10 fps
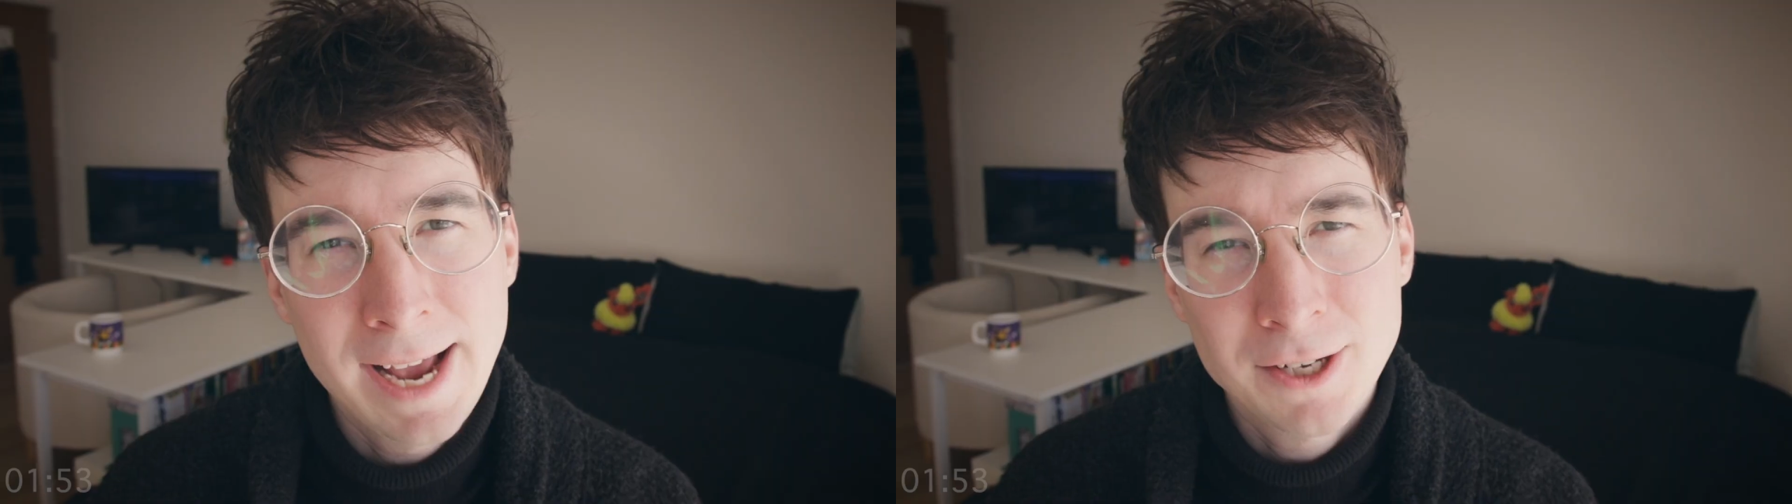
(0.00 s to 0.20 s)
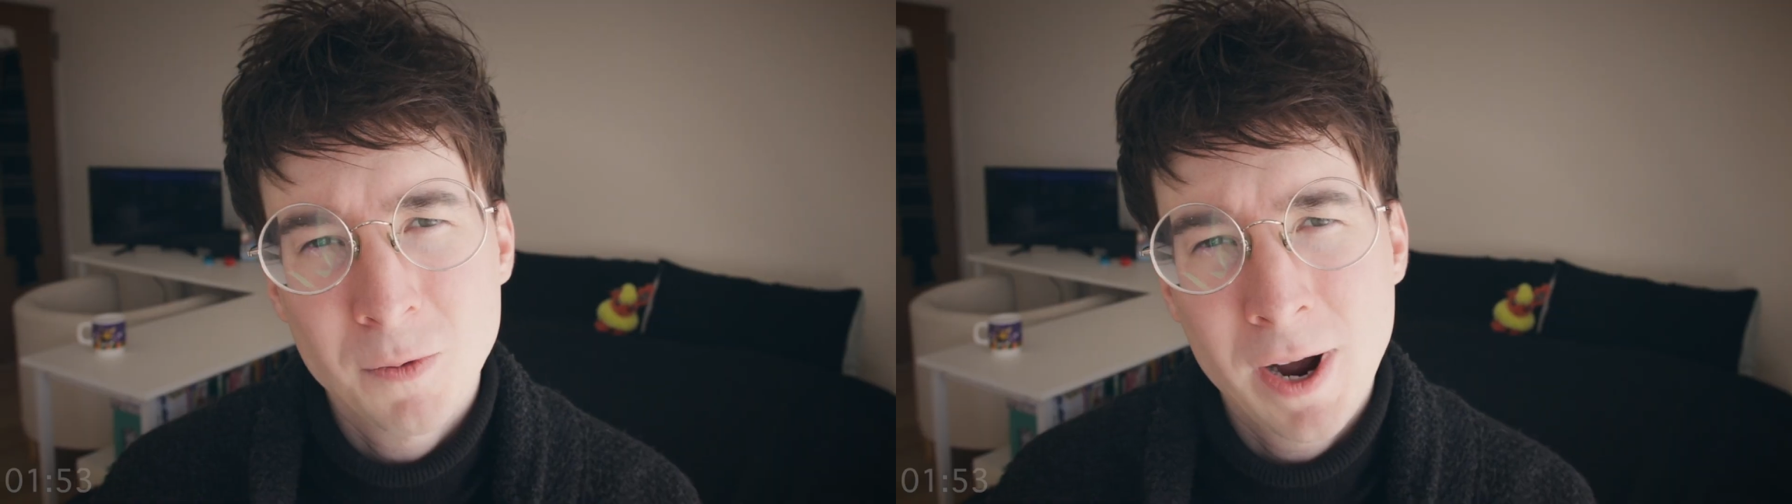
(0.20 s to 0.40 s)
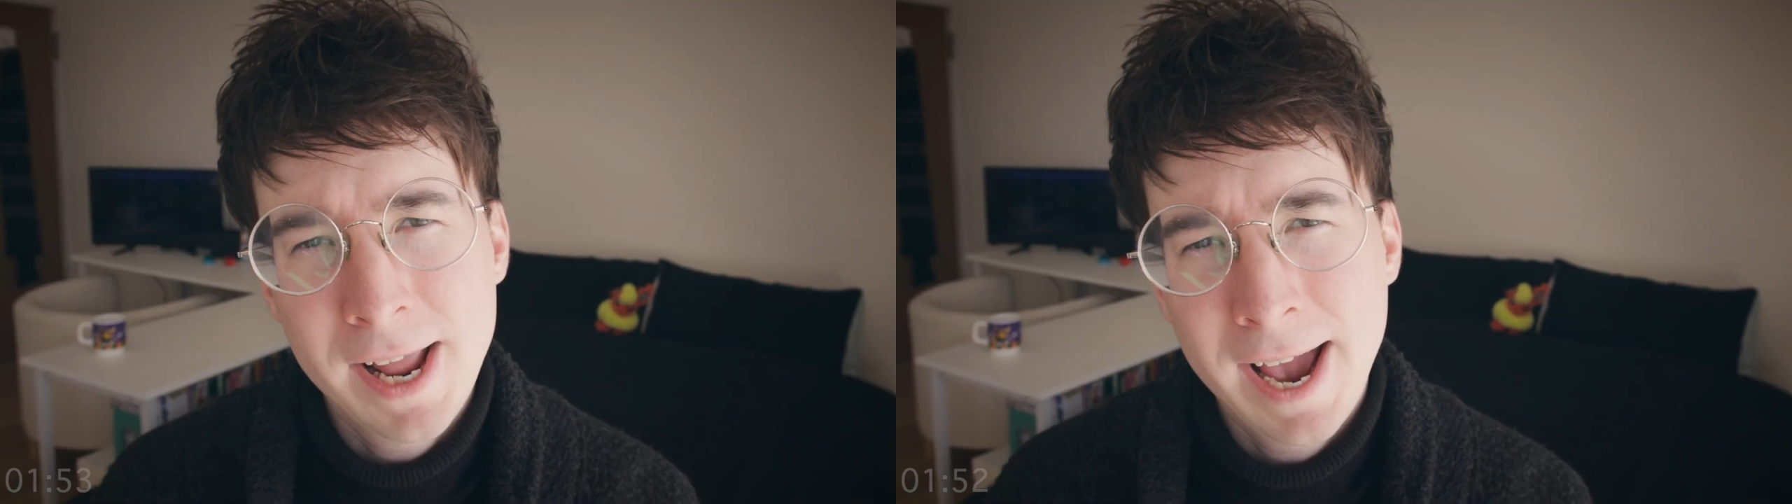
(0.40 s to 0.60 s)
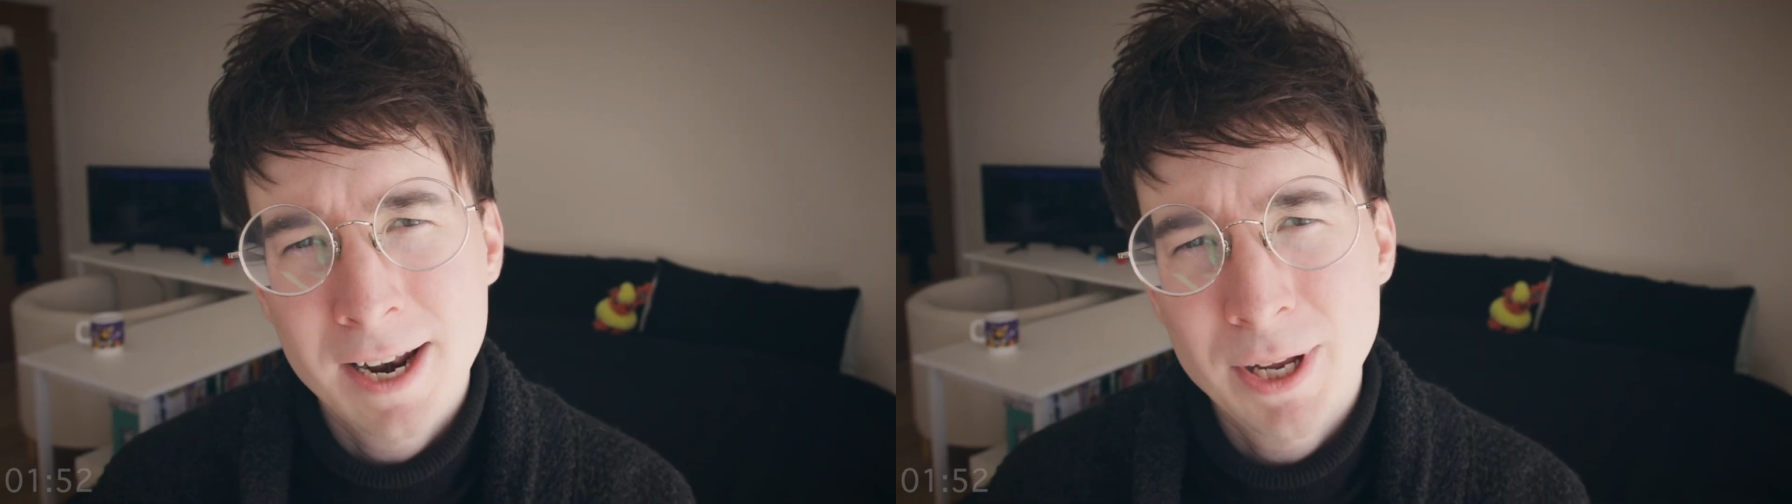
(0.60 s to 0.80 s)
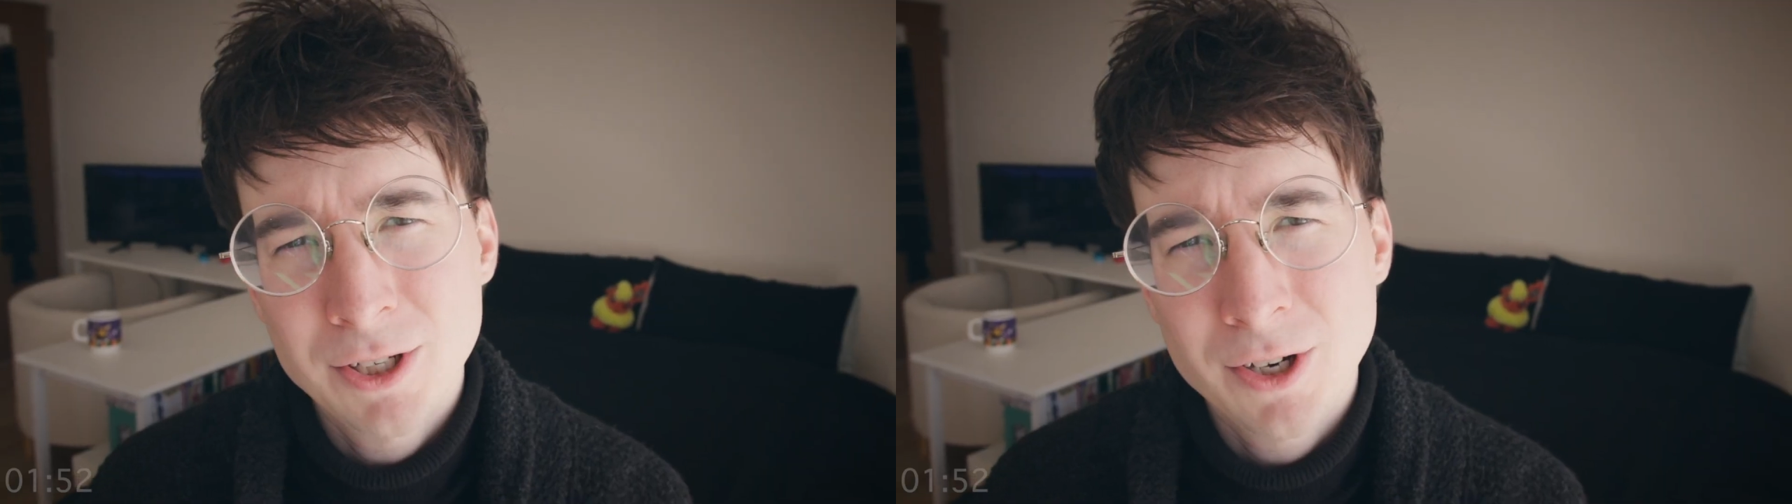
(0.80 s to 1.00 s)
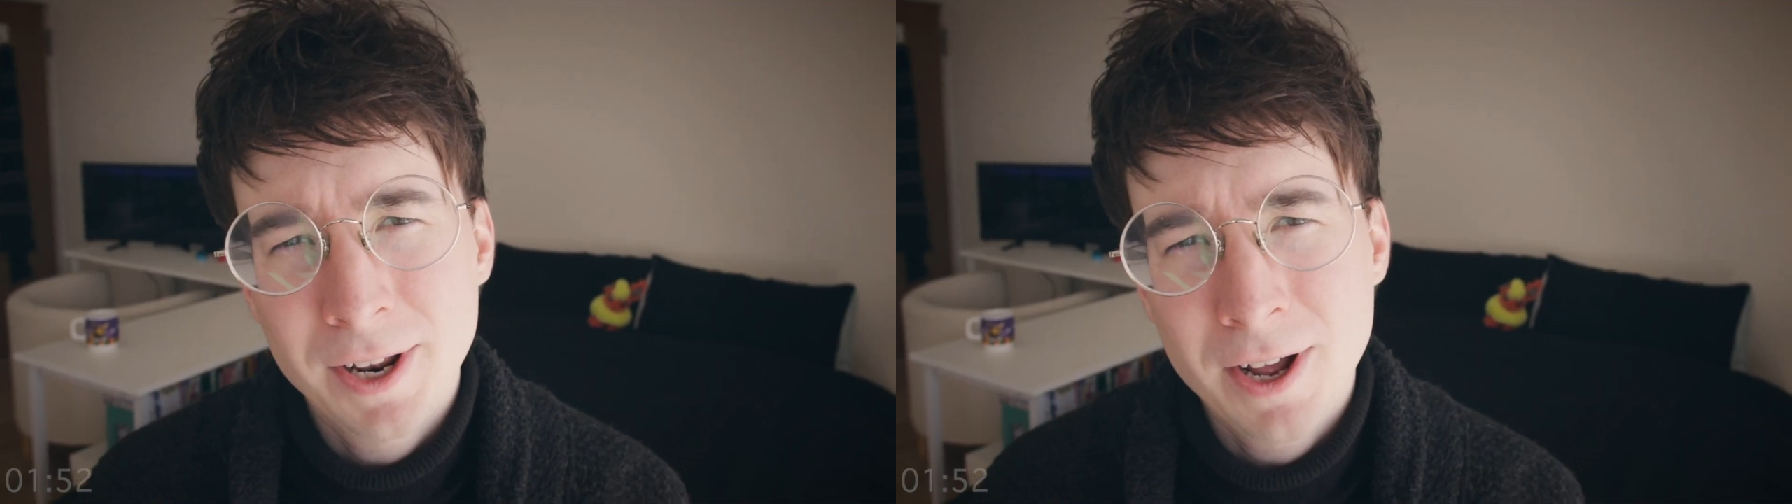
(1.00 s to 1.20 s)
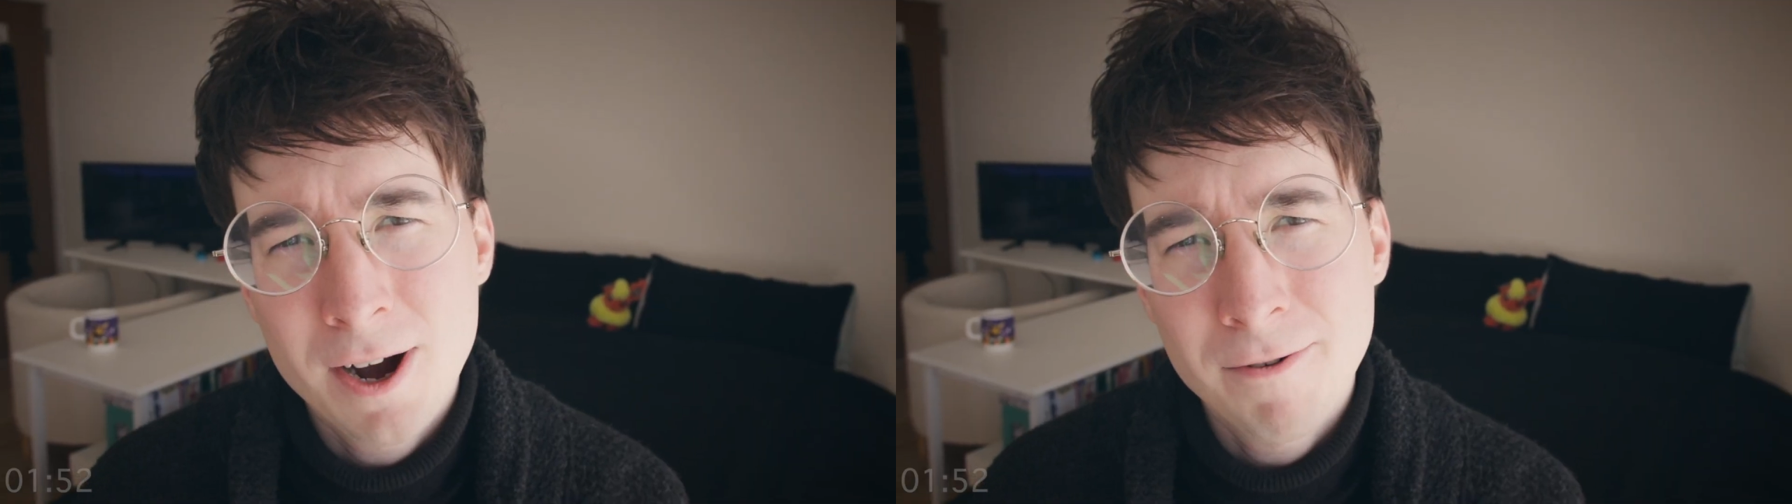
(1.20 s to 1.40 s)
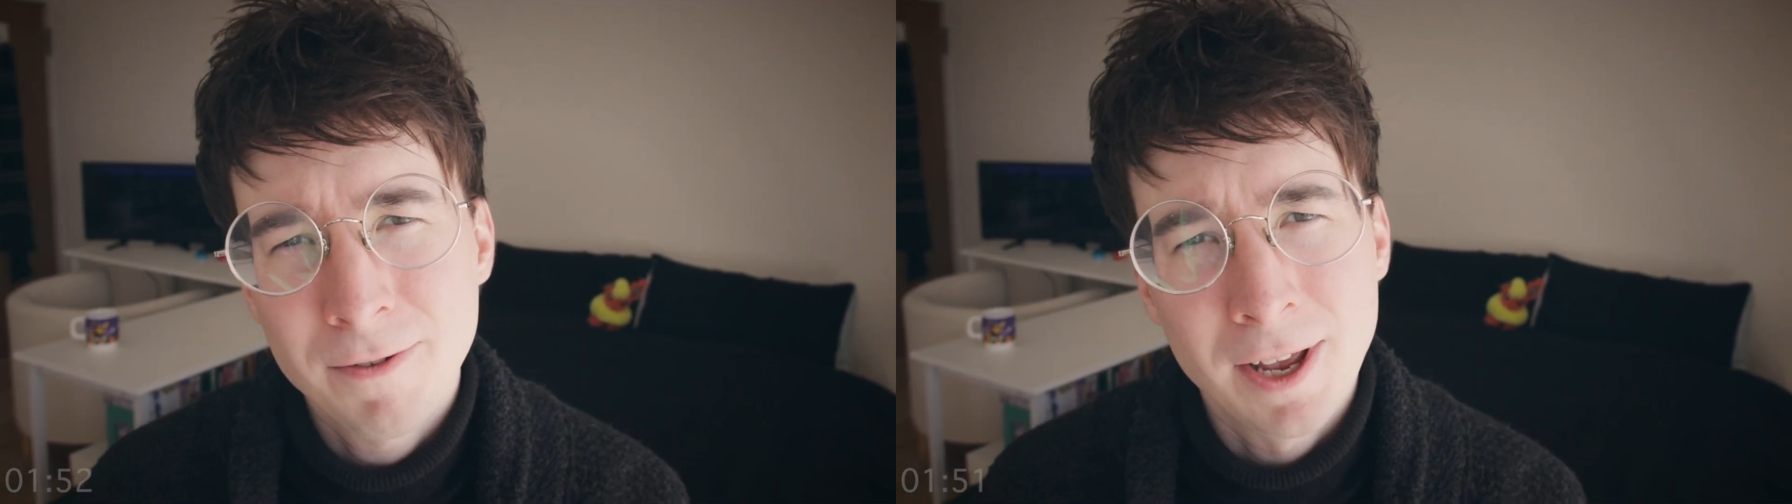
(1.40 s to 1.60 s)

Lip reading: XY anime starting off,